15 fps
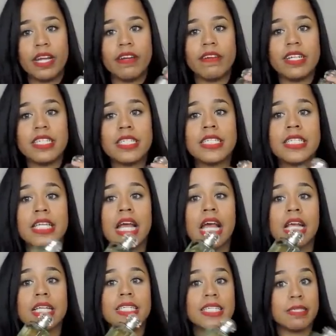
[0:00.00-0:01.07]
fragrance
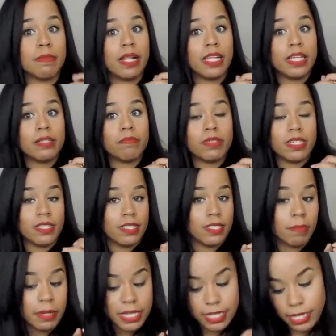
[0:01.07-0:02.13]
smell it because
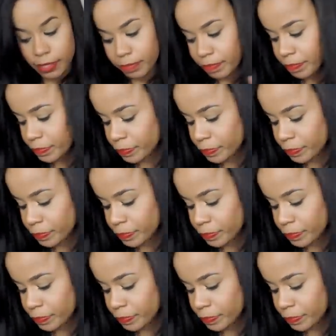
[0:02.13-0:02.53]
it's amazing